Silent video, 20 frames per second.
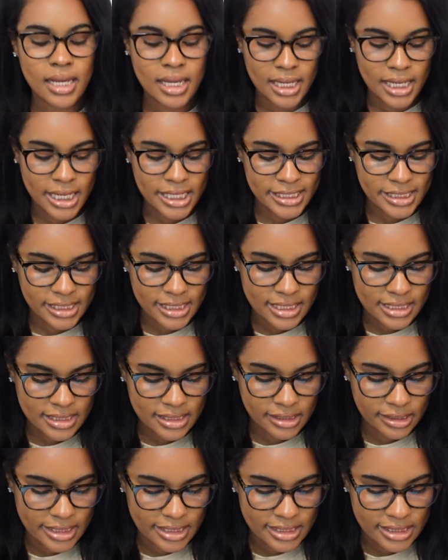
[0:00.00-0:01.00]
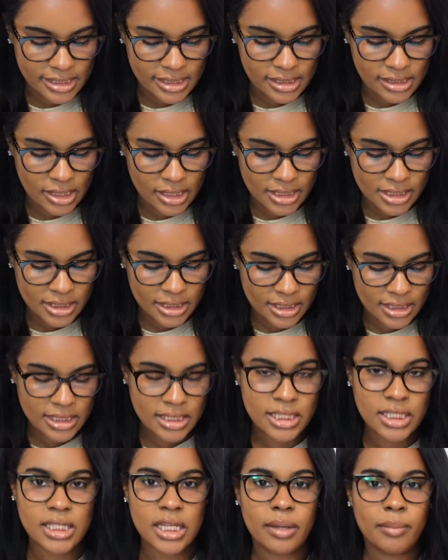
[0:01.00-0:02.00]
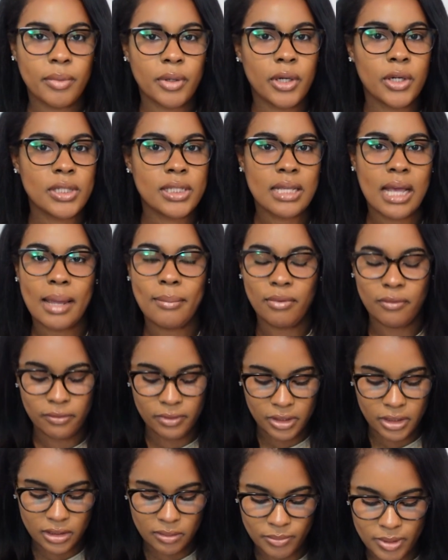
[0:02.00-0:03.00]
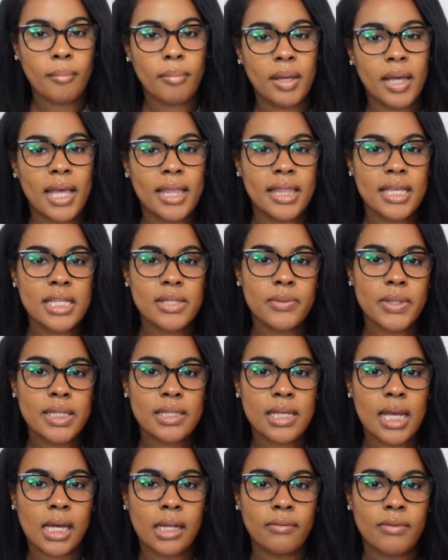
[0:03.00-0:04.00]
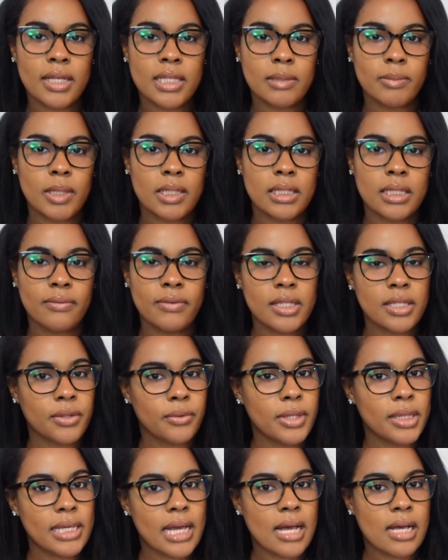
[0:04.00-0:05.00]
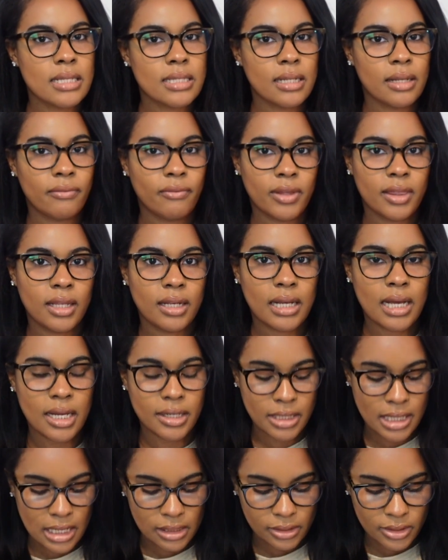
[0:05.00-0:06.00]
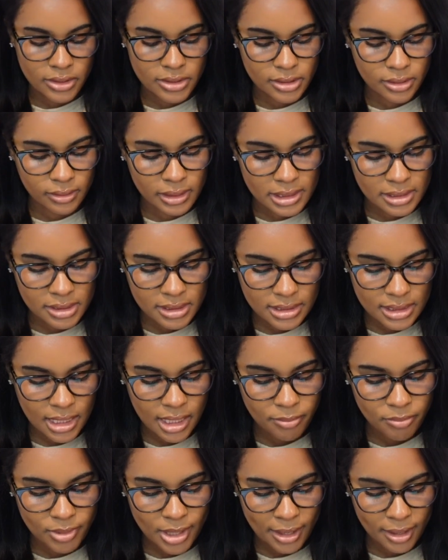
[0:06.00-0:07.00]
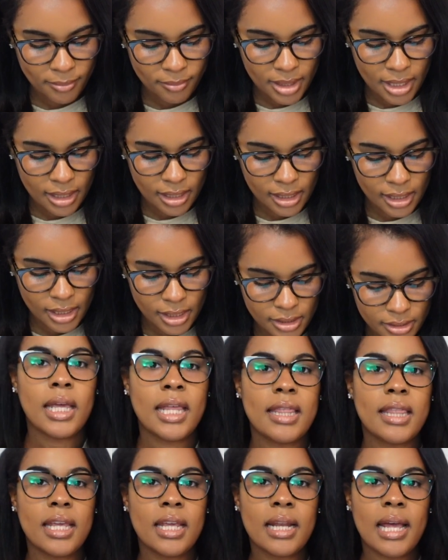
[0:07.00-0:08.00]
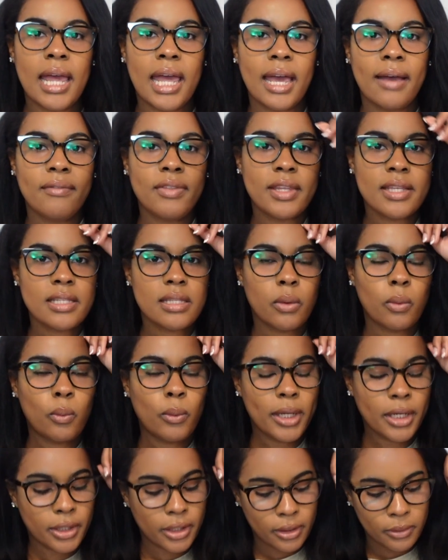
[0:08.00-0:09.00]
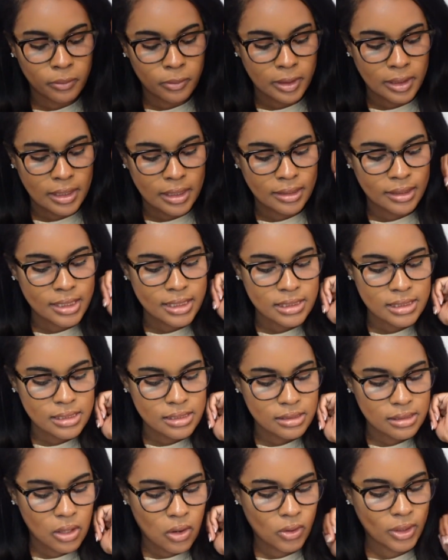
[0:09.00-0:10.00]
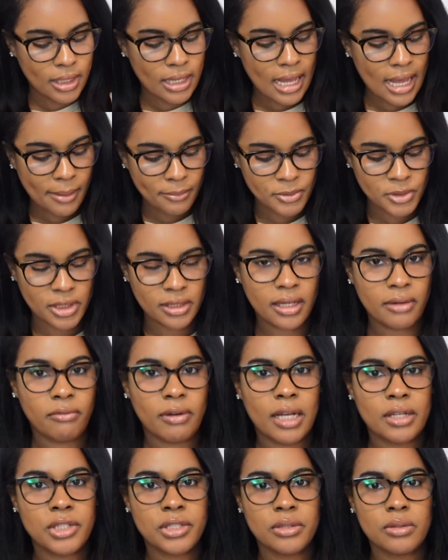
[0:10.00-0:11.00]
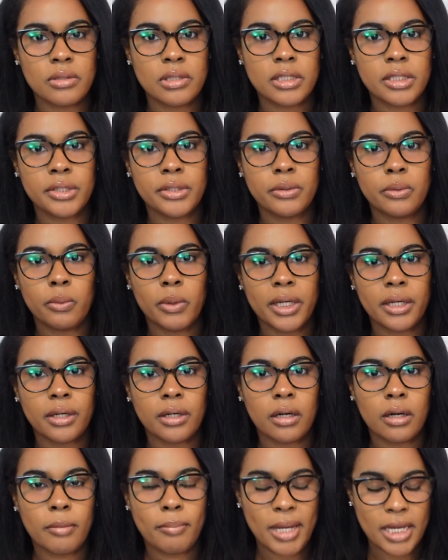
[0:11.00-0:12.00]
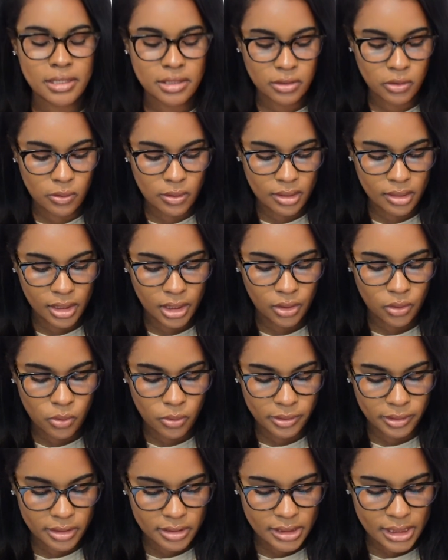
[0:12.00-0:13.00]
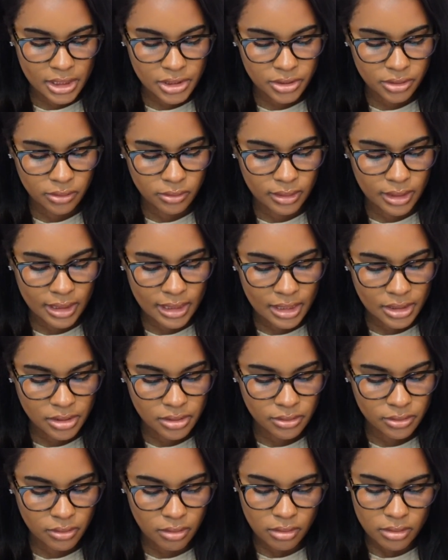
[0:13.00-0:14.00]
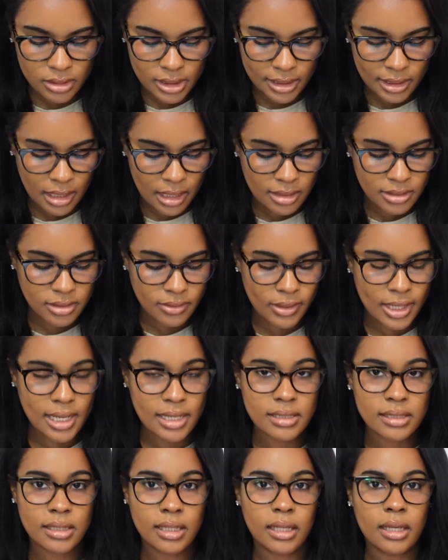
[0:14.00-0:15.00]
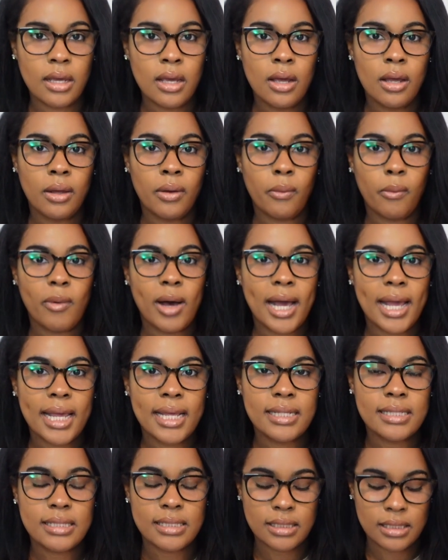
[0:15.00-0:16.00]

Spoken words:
It just is such a summer type of look, but this one is kind of expensive. It's $3,059, so let's just keep that in mind. And then I have this wicker one. This is only an option if I choose to do wicker based on the corner sectional that I choose, and it also has the white